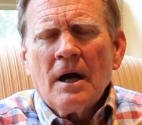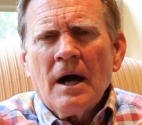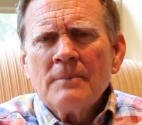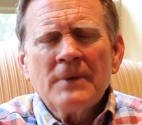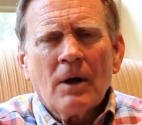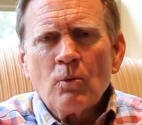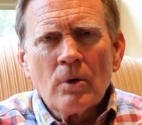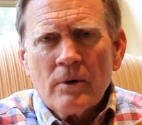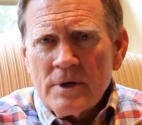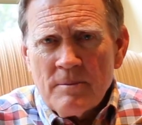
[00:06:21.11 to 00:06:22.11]
I'm not
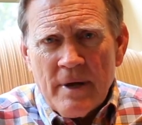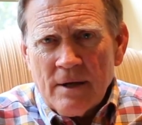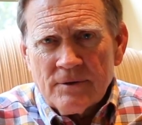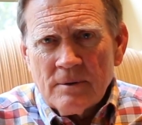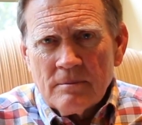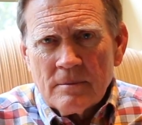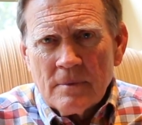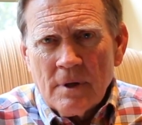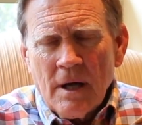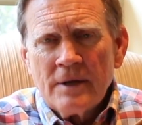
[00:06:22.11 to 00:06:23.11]
worried about them.
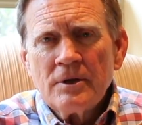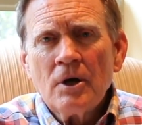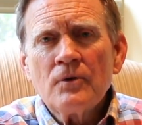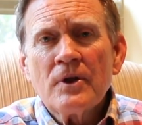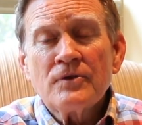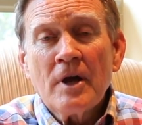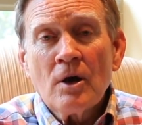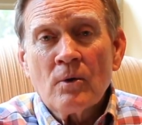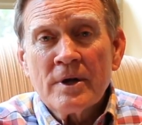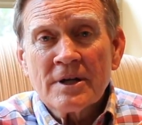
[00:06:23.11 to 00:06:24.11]
I know that they
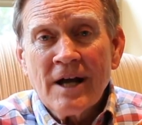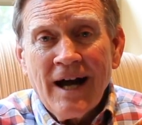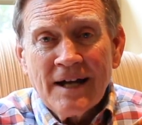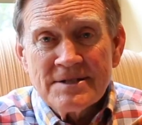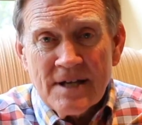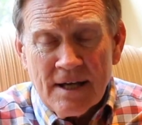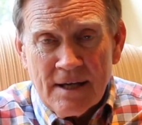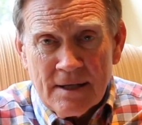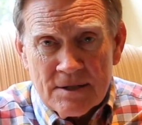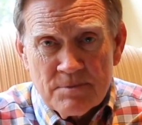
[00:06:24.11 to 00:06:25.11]
are in God's
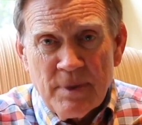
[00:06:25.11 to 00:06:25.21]
hands